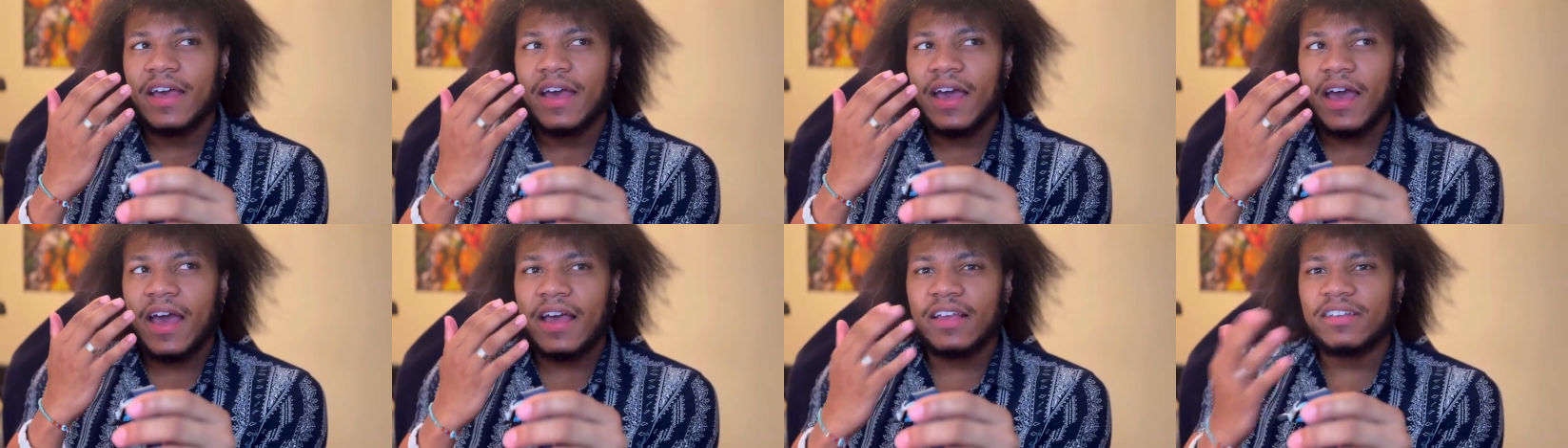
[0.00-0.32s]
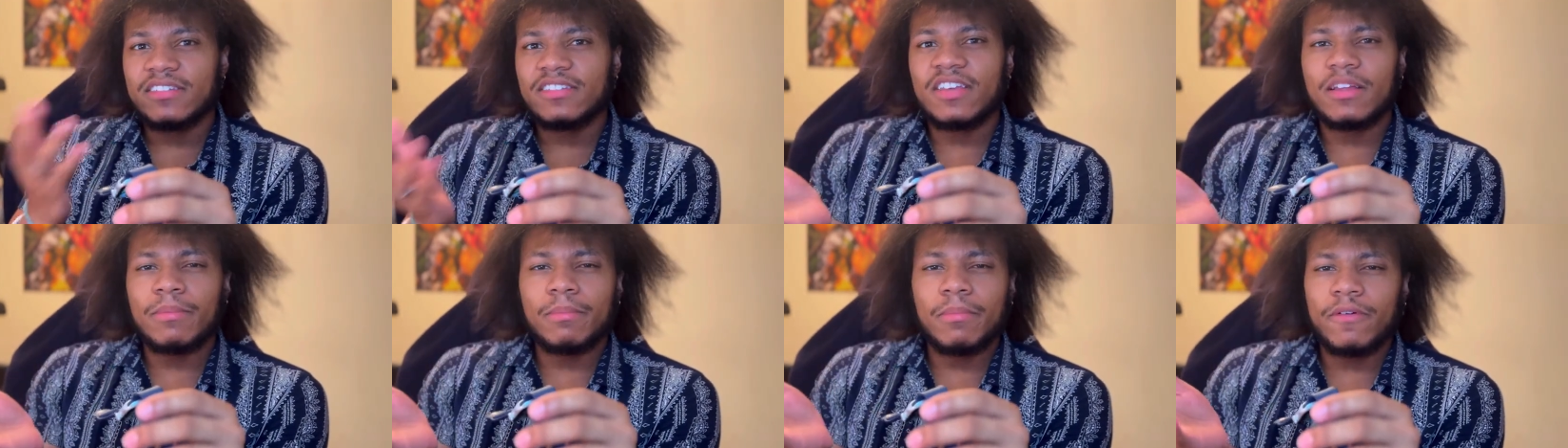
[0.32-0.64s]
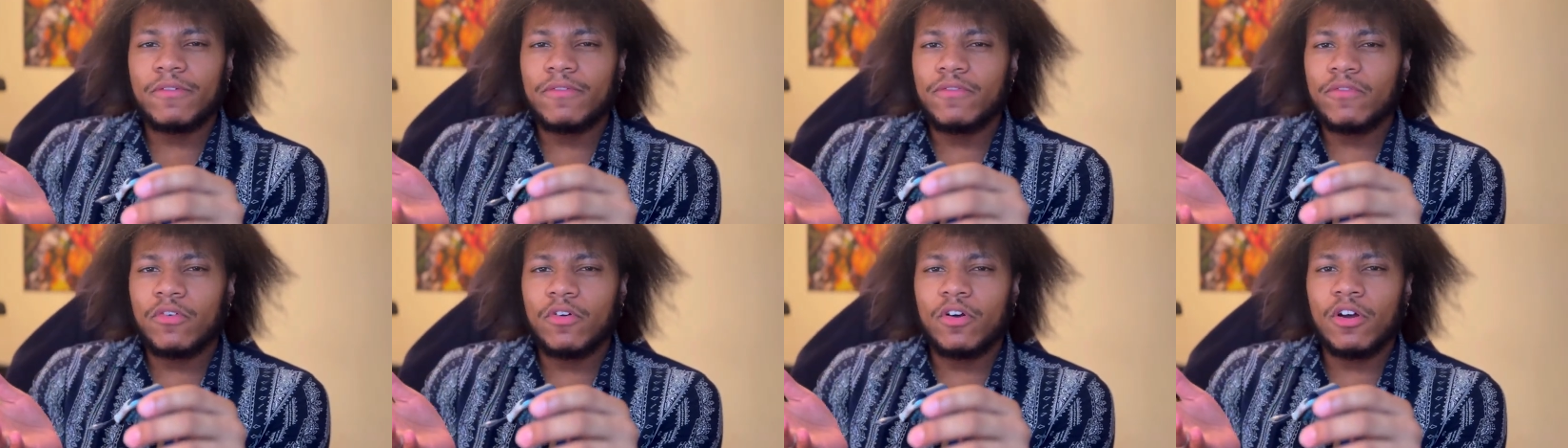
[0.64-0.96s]
As said
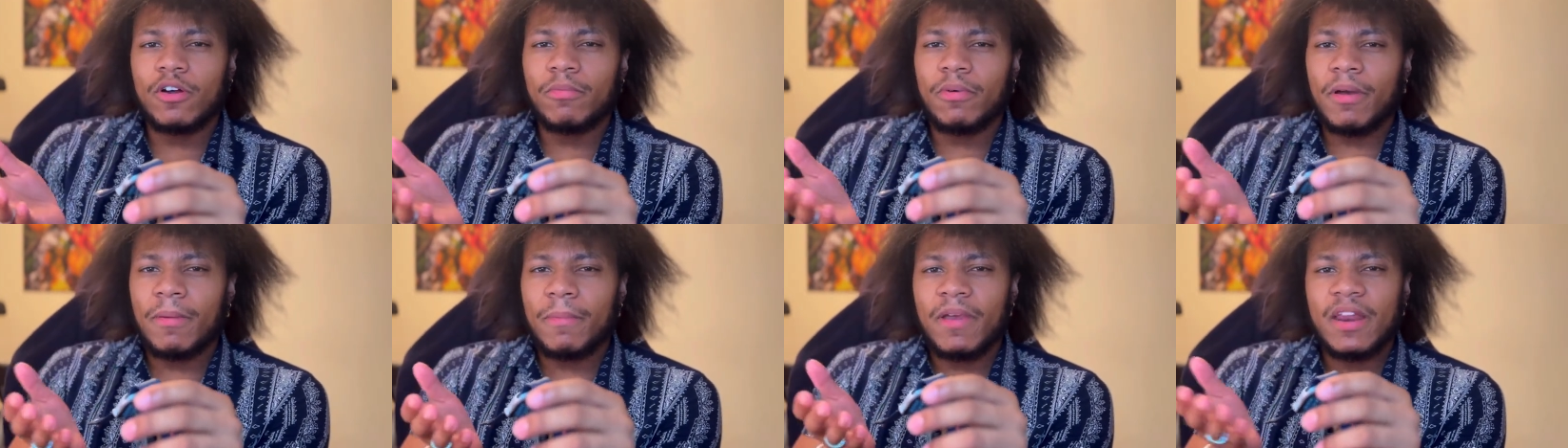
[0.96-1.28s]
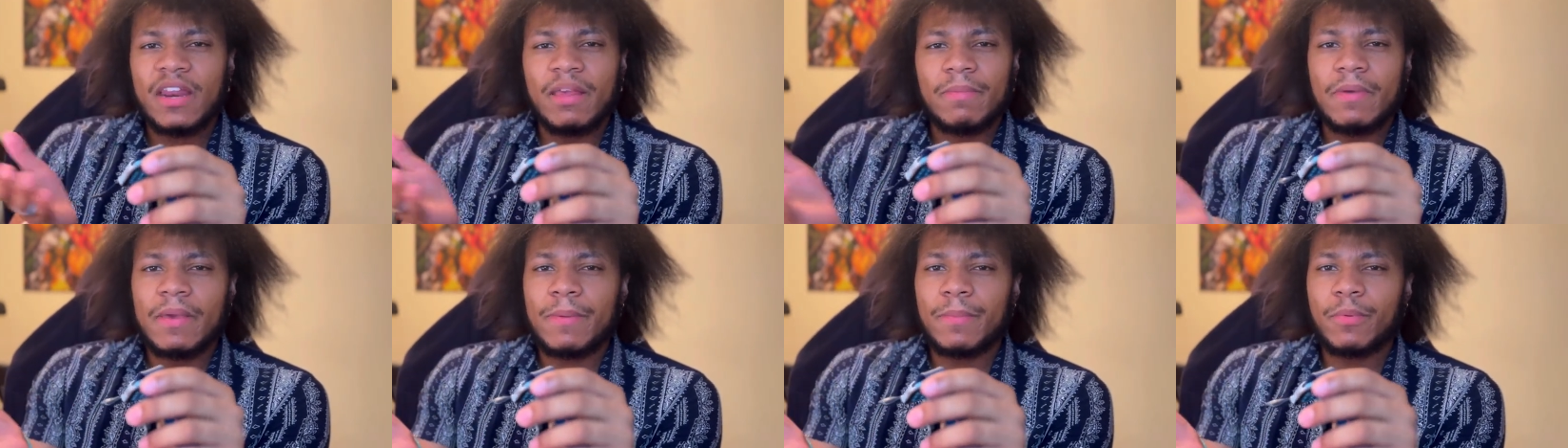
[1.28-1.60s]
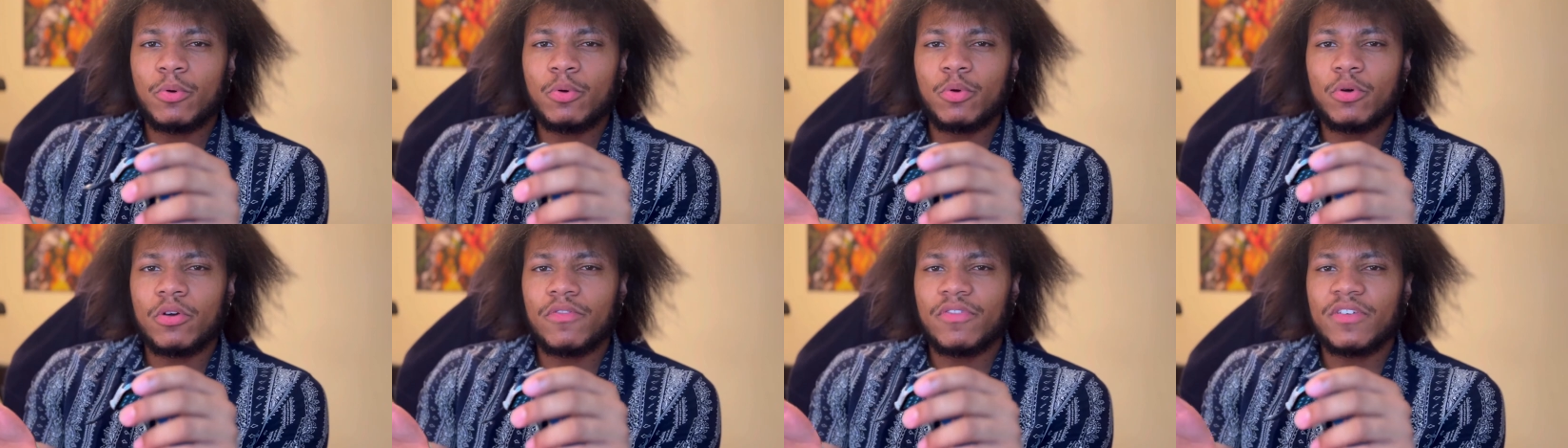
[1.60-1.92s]
before by many people
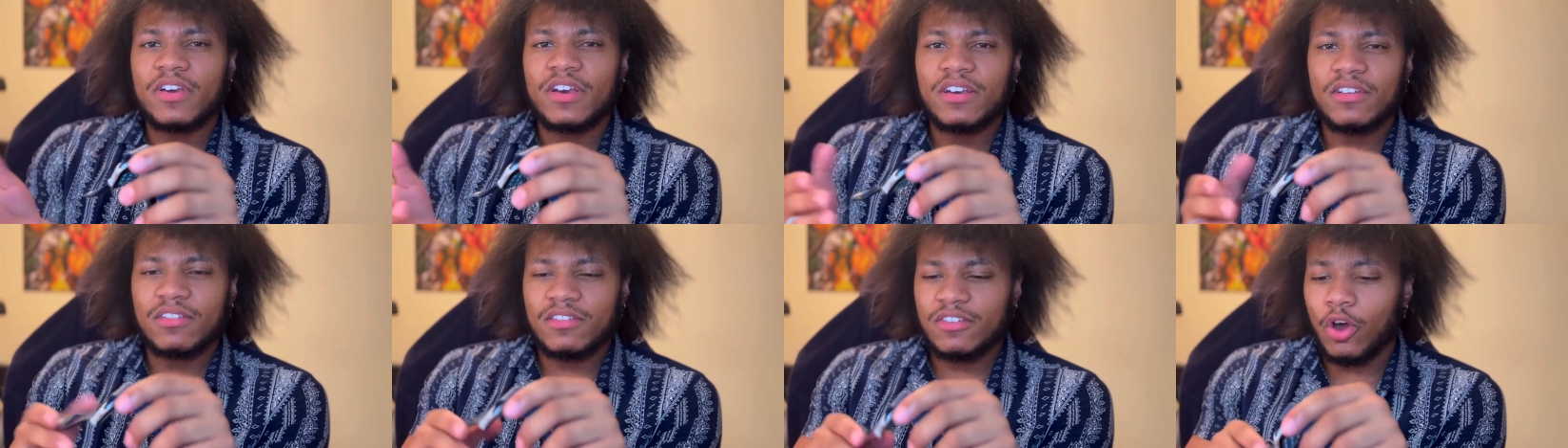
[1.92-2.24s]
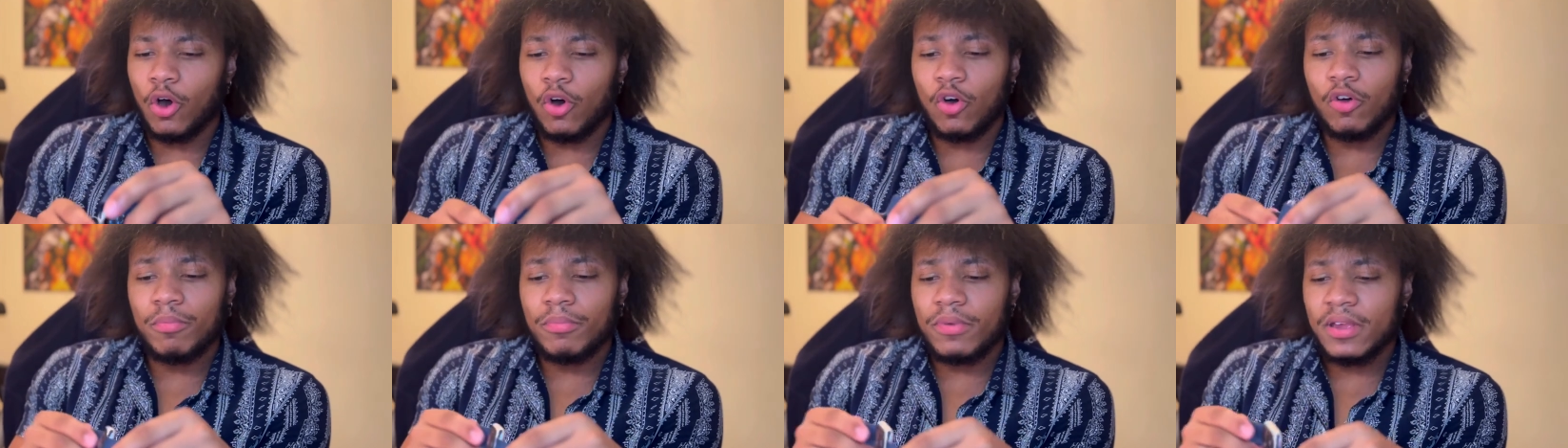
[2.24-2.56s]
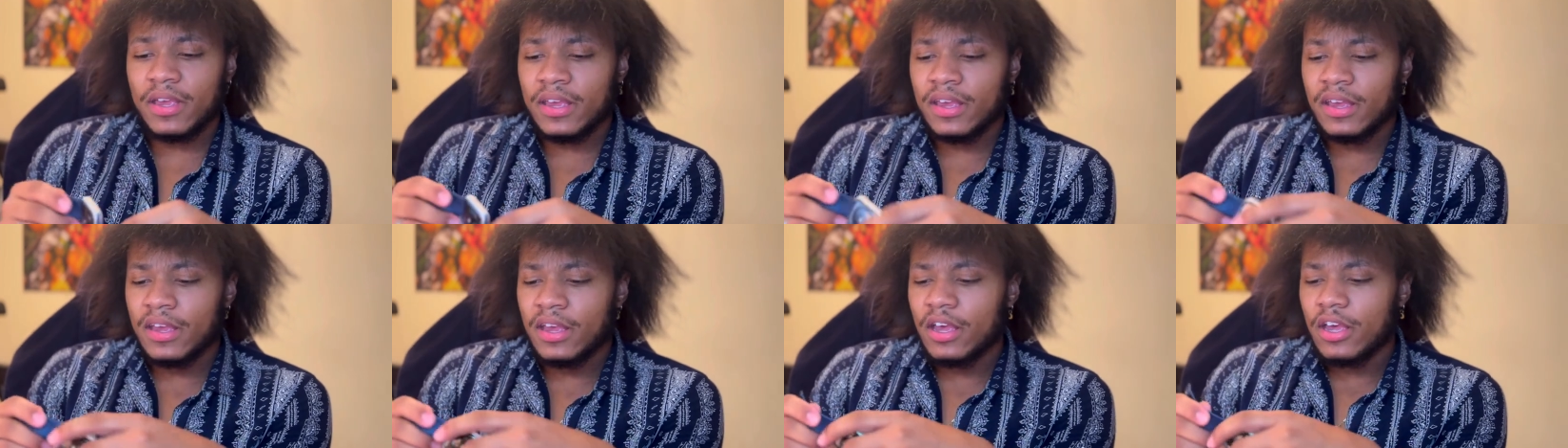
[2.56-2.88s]
who have told
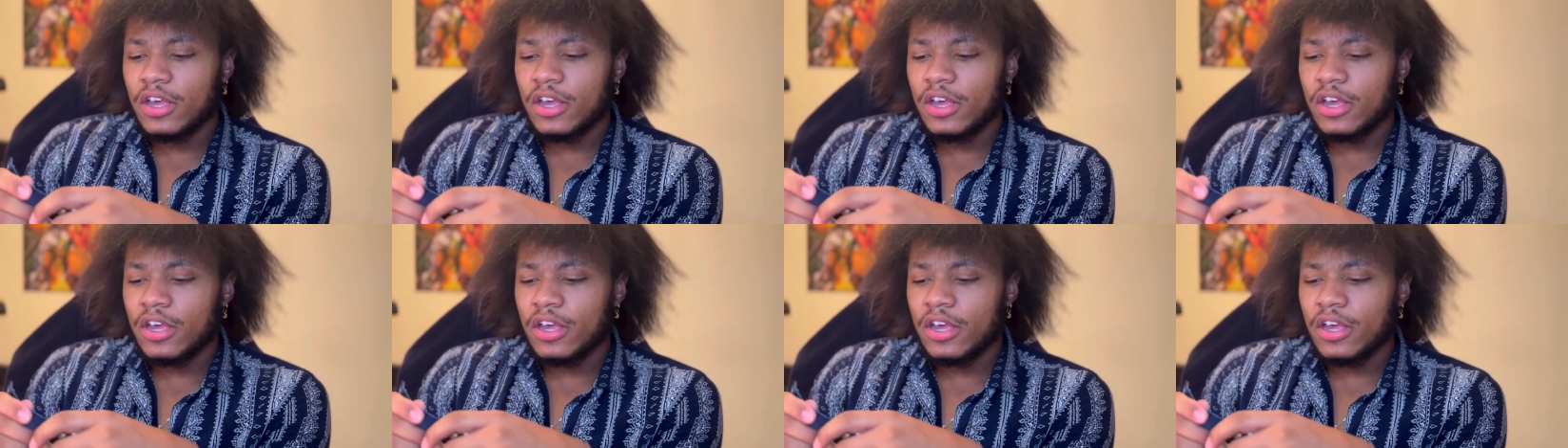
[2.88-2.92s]
me,